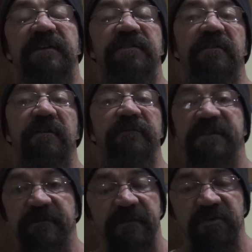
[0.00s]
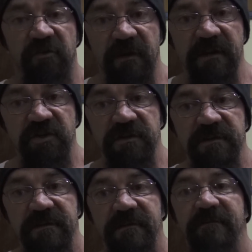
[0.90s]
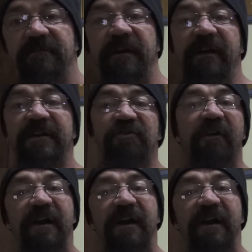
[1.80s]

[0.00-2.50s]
that are of different duration, varying